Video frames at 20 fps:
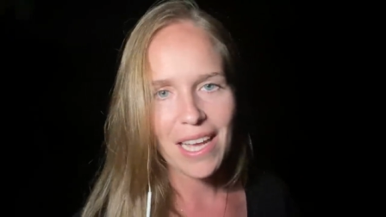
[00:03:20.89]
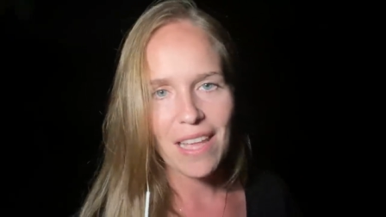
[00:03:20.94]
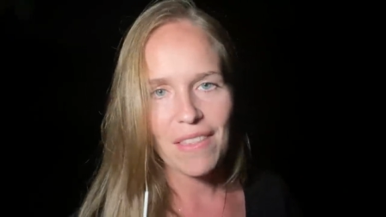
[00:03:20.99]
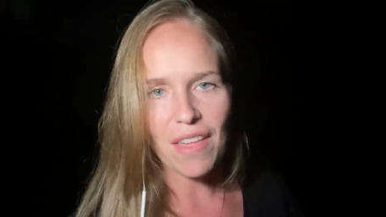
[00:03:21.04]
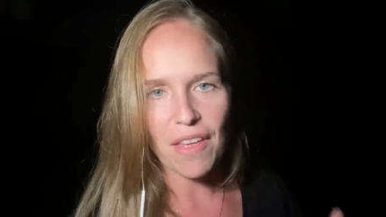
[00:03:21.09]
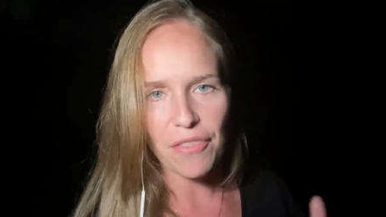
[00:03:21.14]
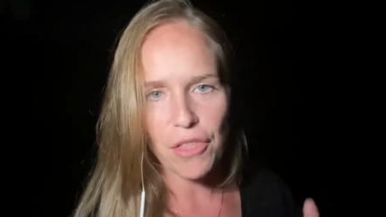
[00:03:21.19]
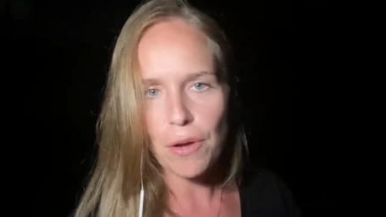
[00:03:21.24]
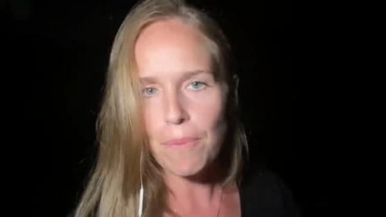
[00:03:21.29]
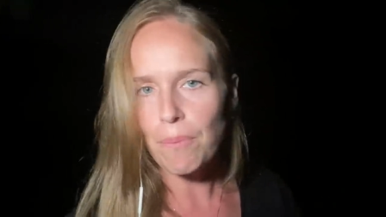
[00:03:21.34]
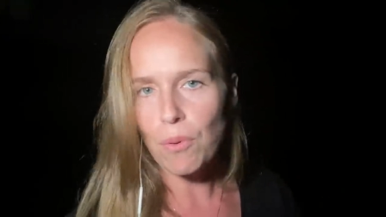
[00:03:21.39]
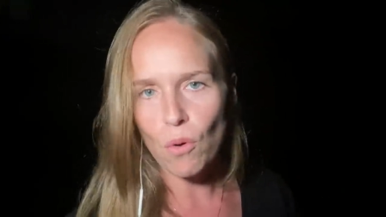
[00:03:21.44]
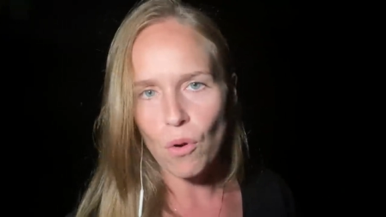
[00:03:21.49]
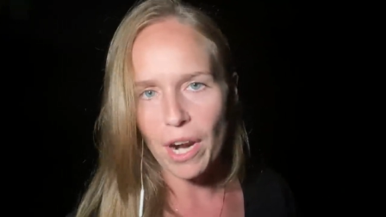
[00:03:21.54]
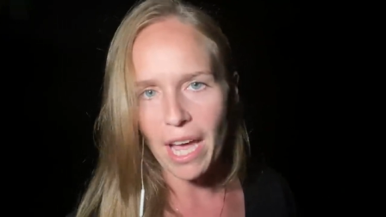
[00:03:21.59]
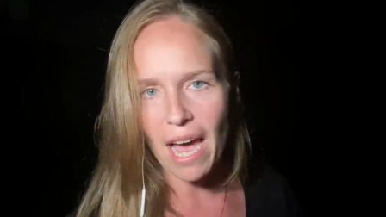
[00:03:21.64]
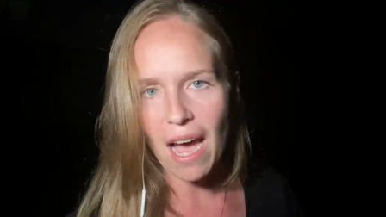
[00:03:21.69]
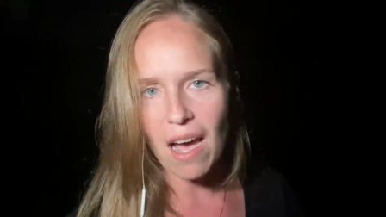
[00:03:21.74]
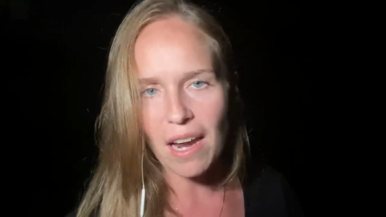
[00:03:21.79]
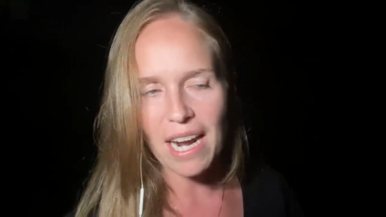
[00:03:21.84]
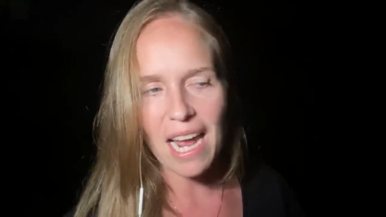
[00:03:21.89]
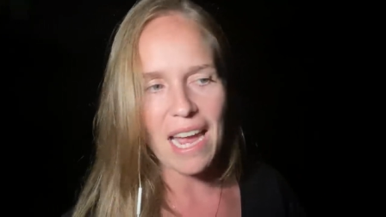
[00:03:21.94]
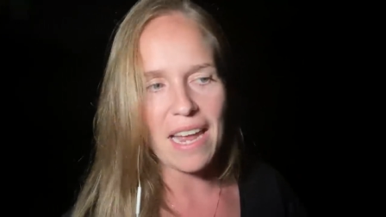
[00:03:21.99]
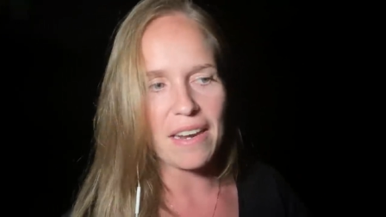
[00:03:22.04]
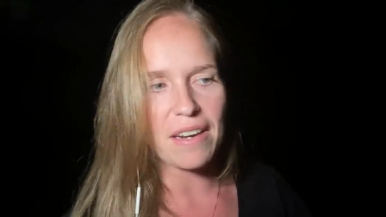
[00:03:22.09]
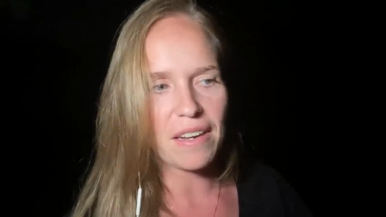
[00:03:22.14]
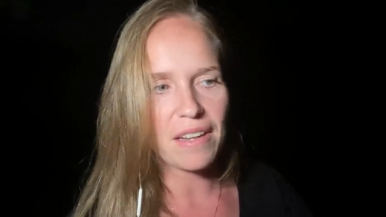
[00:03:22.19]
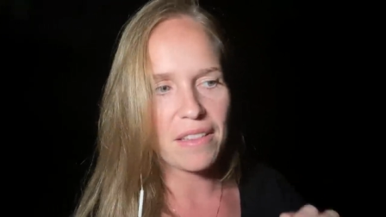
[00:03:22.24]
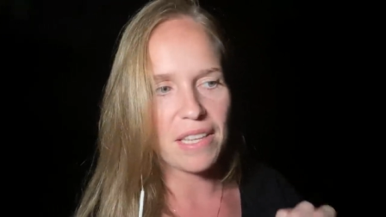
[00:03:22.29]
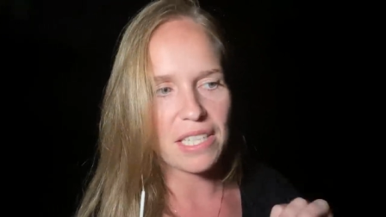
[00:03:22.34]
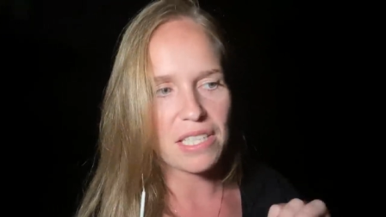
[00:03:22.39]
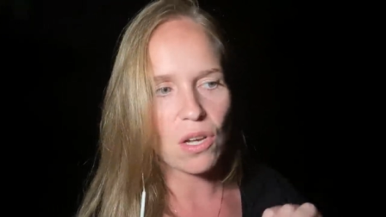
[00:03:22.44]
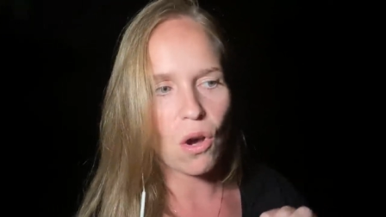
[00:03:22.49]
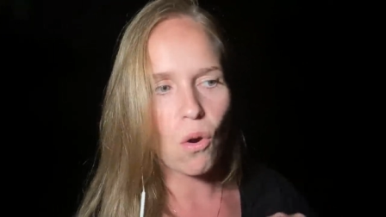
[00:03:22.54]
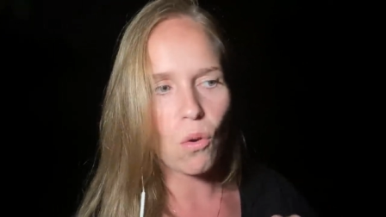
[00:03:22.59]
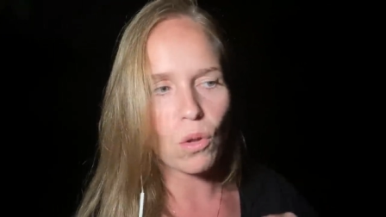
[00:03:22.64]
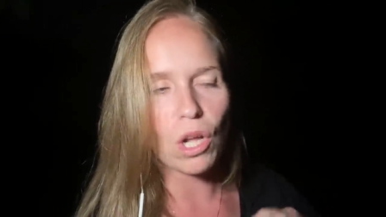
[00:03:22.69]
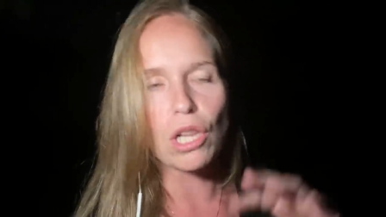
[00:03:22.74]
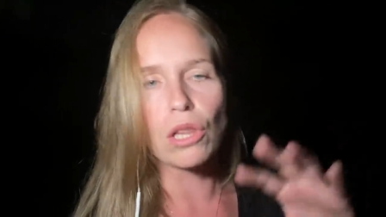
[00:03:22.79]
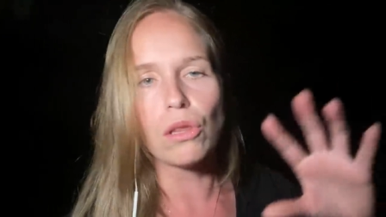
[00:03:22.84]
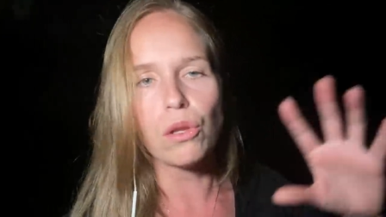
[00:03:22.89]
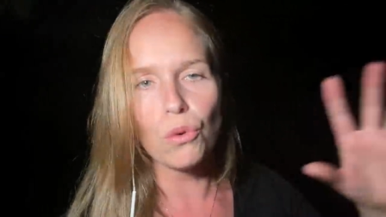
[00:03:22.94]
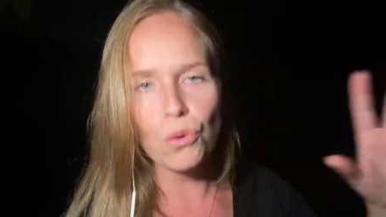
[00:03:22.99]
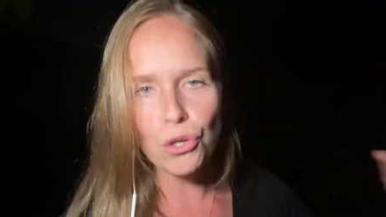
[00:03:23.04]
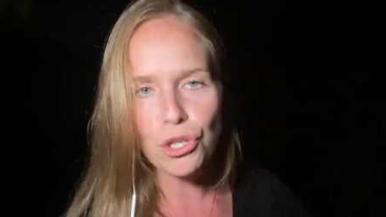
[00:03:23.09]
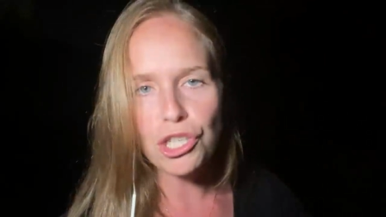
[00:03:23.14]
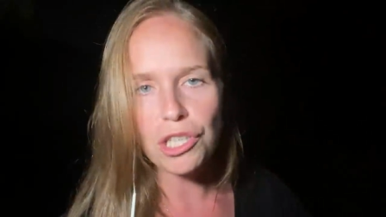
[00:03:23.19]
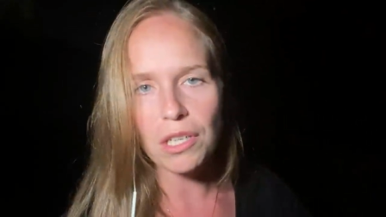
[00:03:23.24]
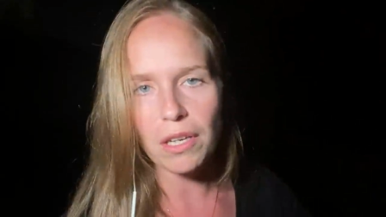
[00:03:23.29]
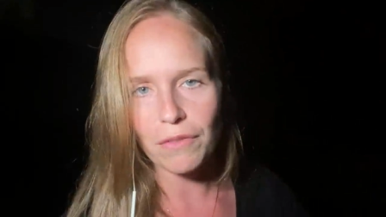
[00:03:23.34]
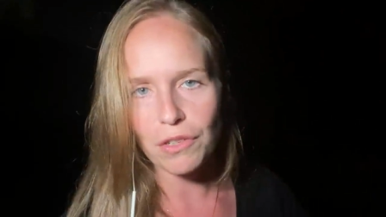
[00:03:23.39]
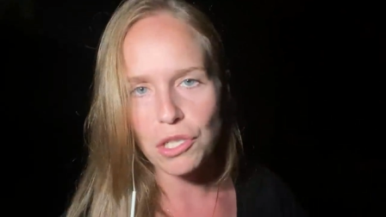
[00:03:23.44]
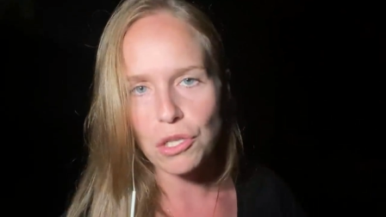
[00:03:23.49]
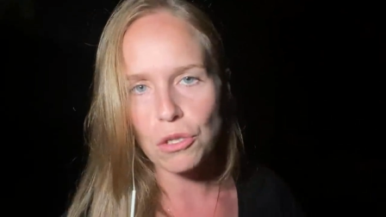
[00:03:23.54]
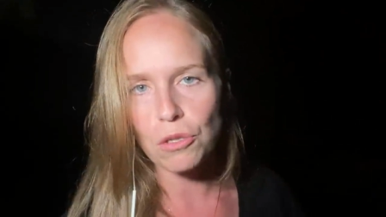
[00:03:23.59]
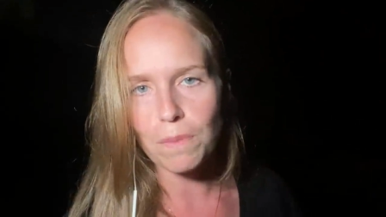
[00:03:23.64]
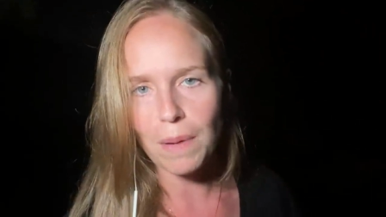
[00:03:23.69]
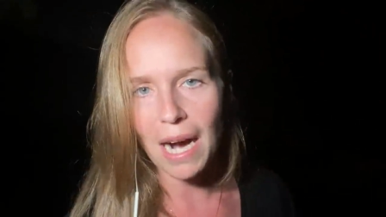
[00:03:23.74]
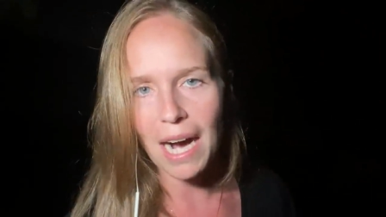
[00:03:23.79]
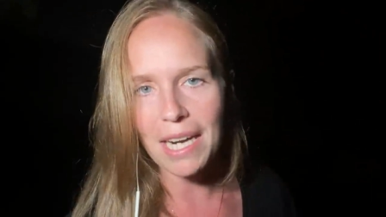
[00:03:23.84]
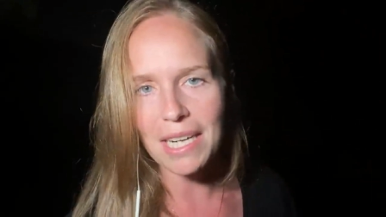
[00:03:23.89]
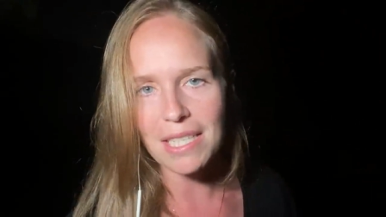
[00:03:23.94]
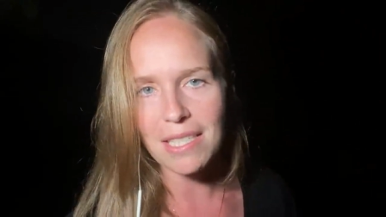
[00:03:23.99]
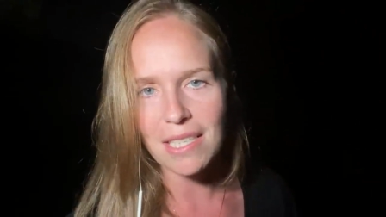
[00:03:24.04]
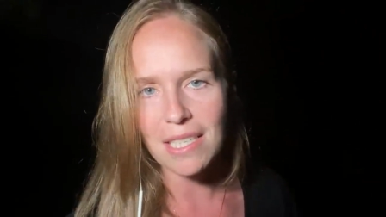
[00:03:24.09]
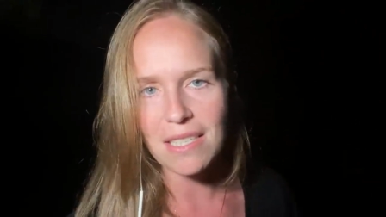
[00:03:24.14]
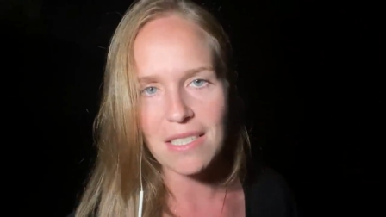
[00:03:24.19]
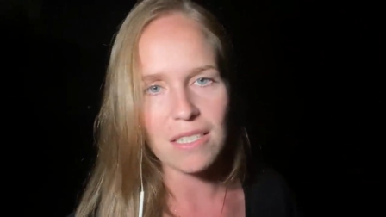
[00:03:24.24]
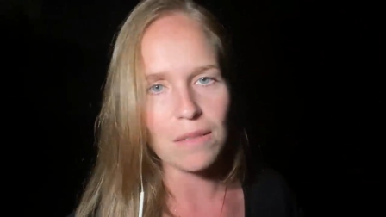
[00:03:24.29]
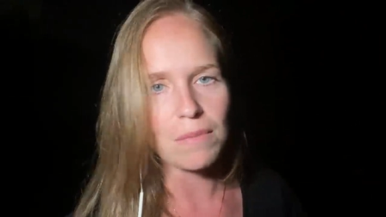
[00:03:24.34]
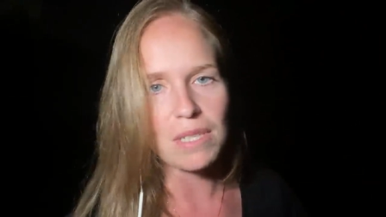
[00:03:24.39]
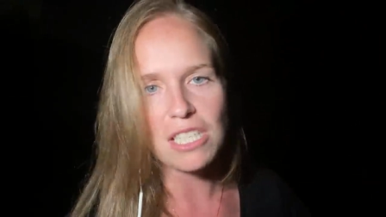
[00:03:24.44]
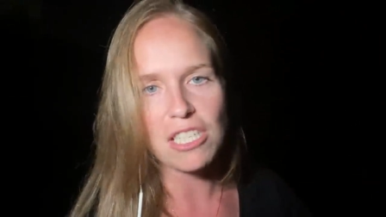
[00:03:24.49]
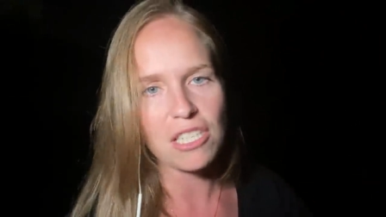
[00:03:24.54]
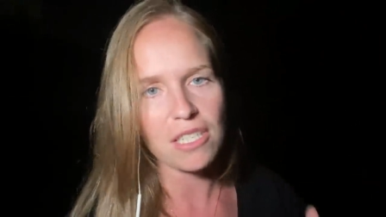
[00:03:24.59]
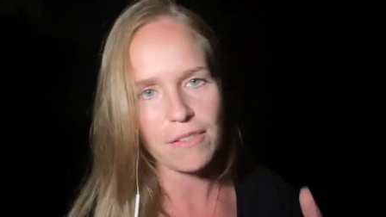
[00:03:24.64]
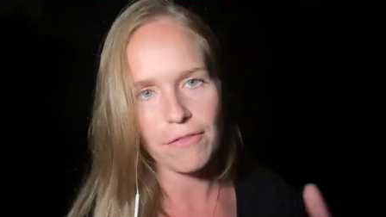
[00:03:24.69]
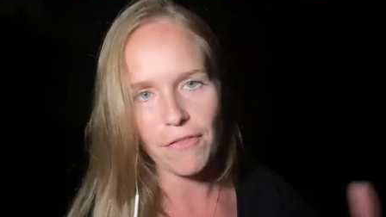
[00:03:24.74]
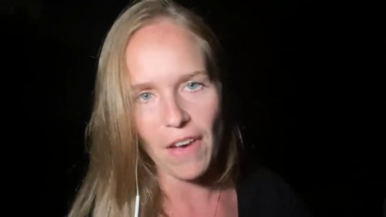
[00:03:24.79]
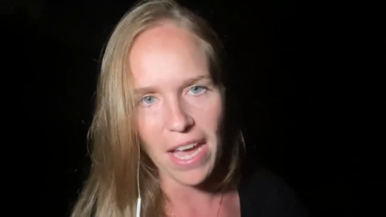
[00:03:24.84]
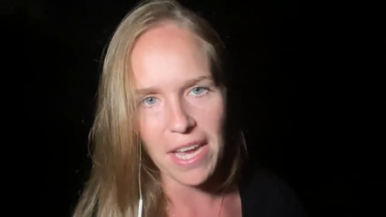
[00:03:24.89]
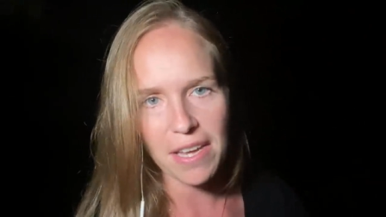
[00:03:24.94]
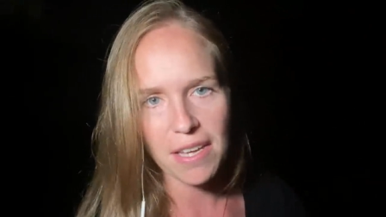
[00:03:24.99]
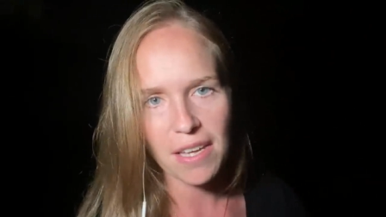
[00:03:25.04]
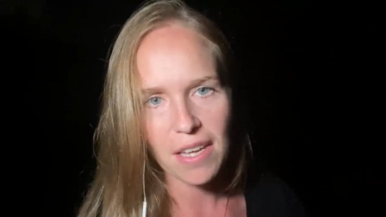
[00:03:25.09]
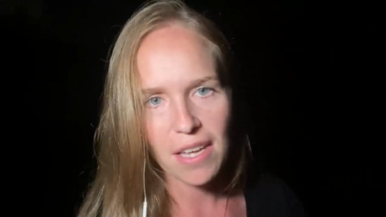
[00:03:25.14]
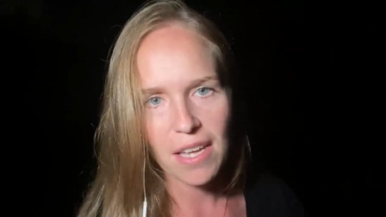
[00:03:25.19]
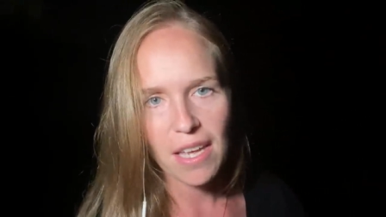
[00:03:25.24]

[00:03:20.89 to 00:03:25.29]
that they're bought out and this whole illusion of a two-party system is just fake.